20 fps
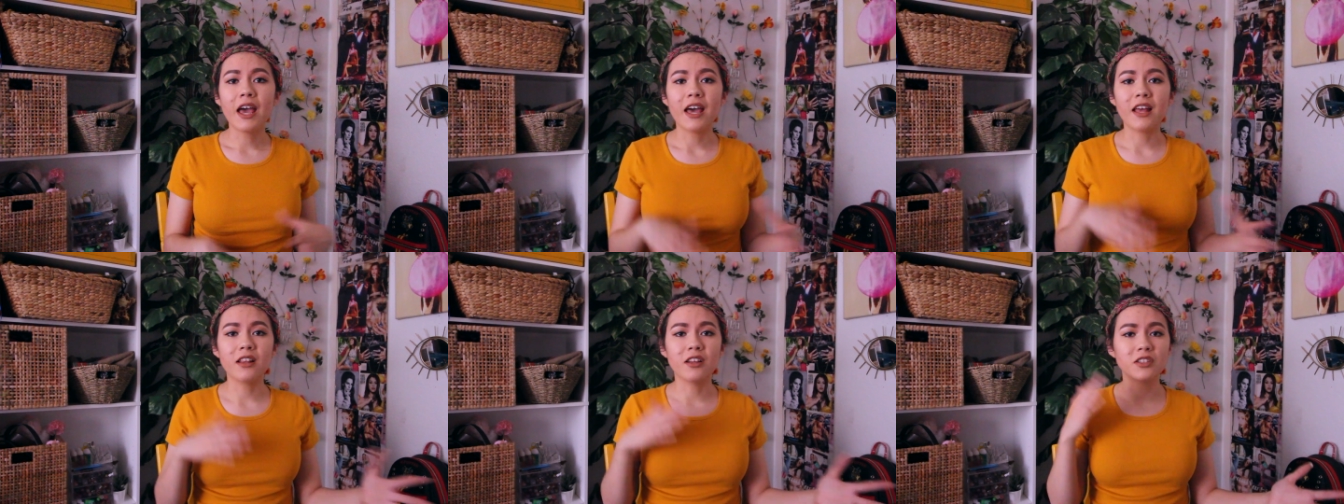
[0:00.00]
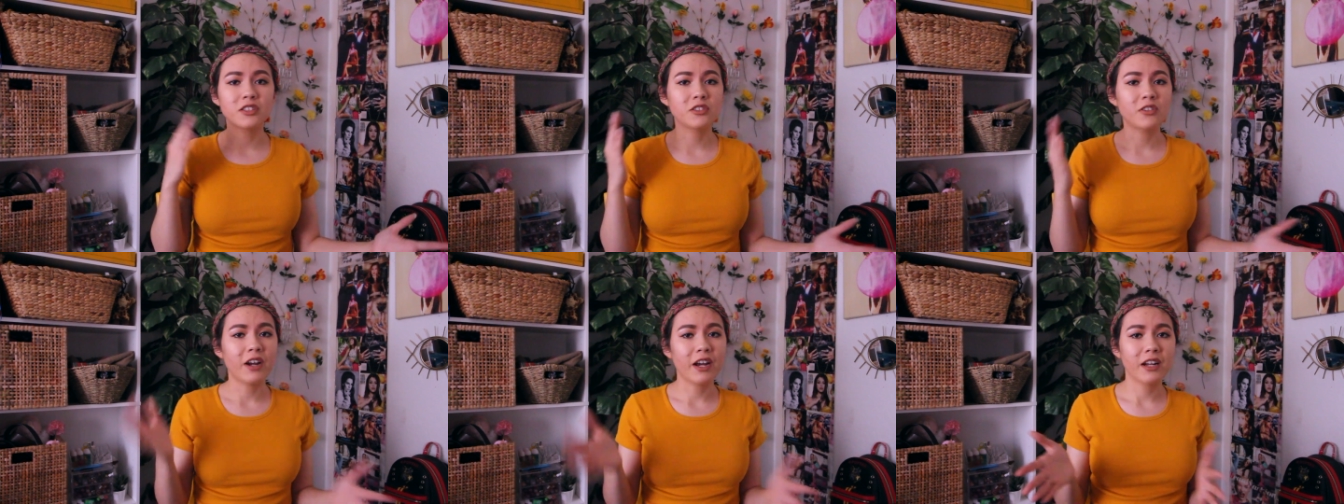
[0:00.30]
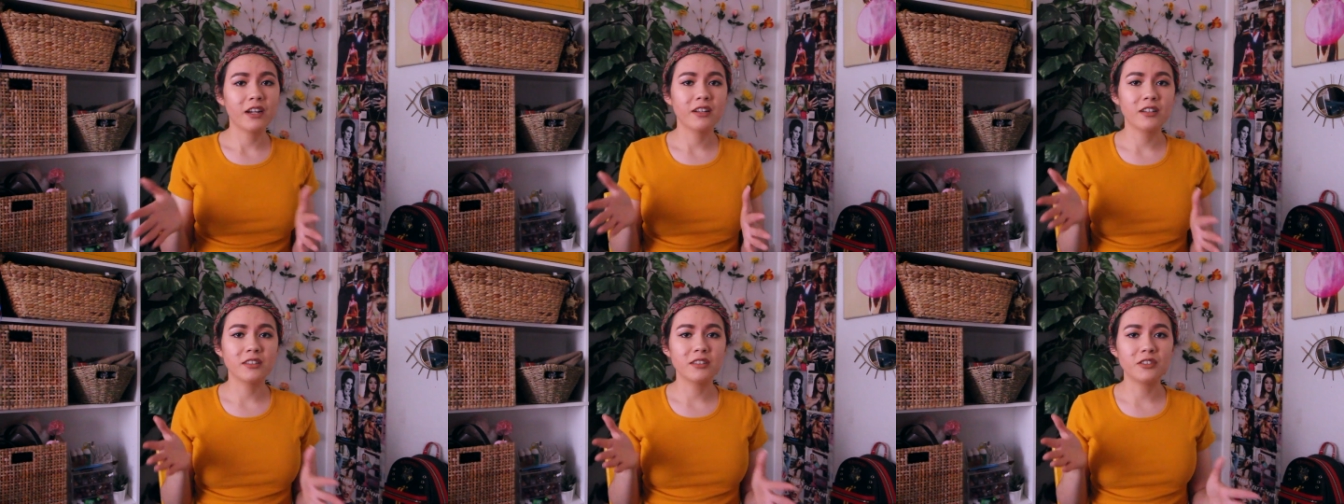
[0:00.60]
and I'll
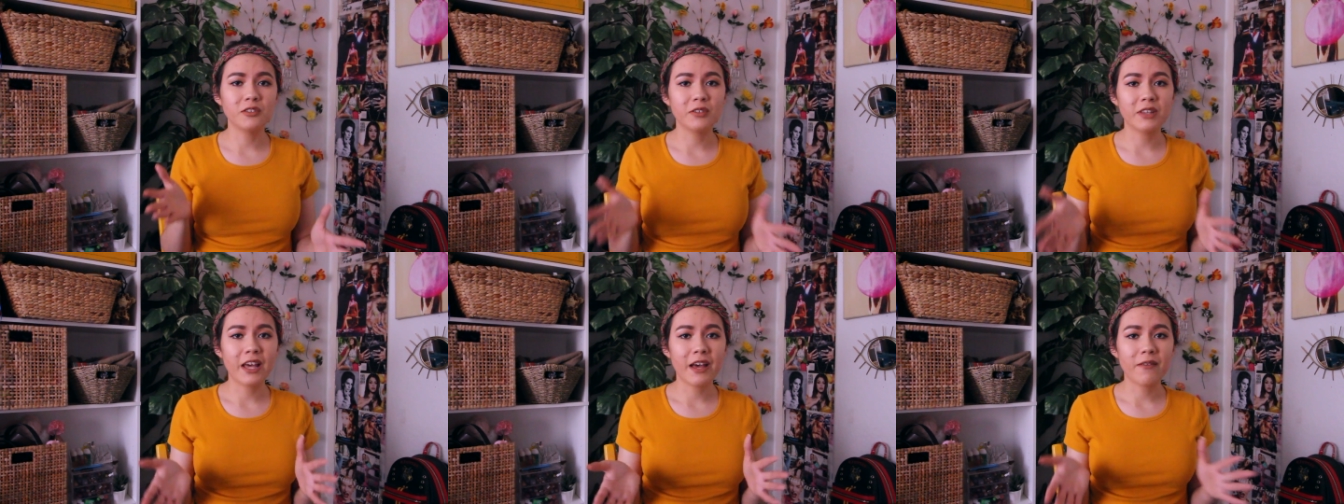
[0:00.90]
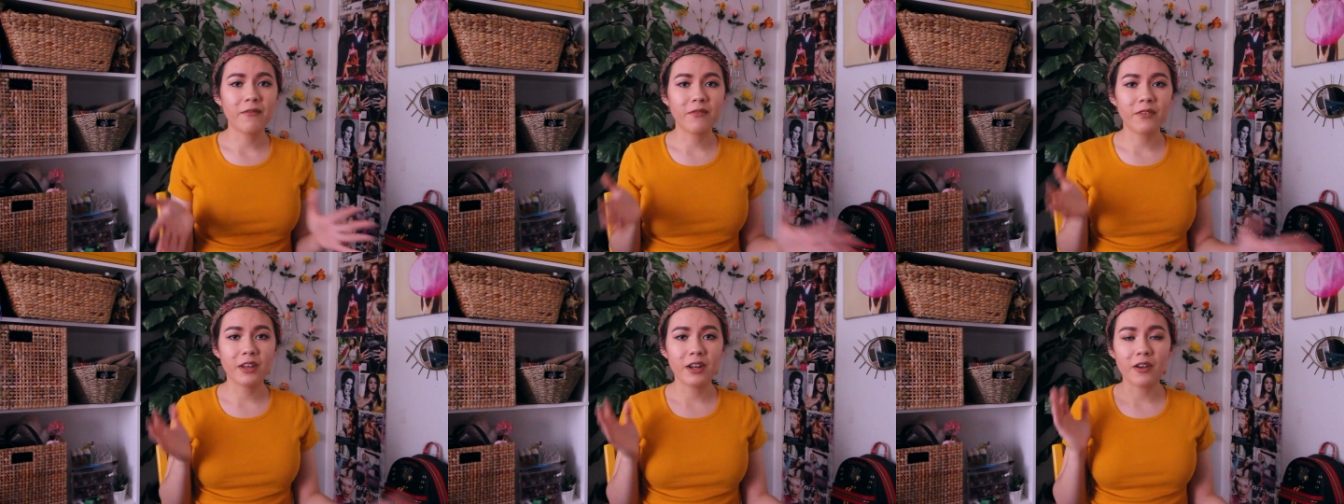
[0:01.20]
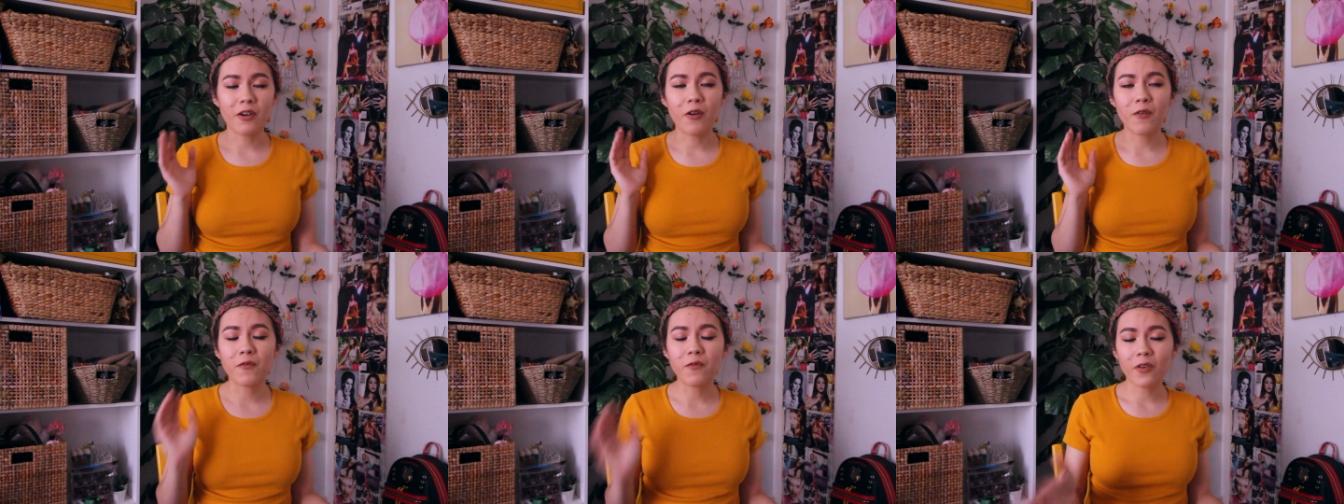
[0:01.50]
try to do that
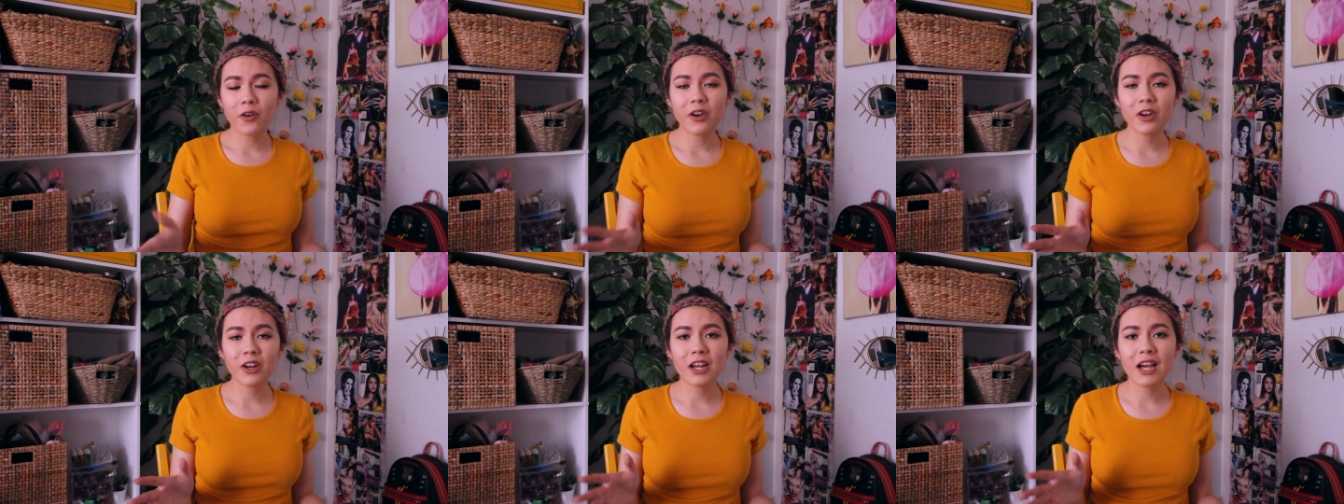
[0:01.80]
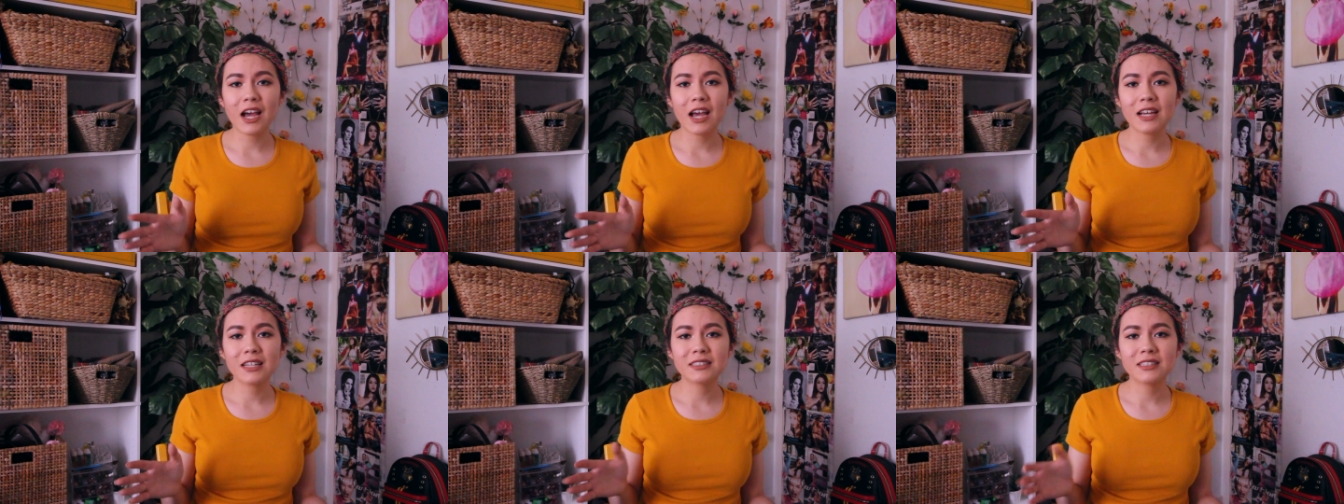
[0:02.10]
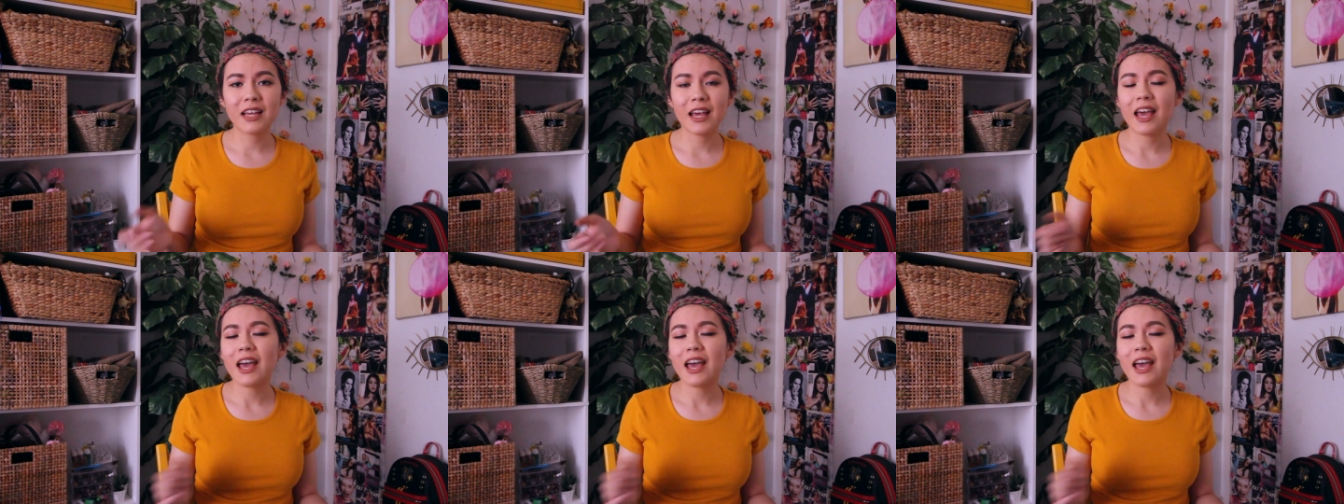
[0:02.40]
video for you guys.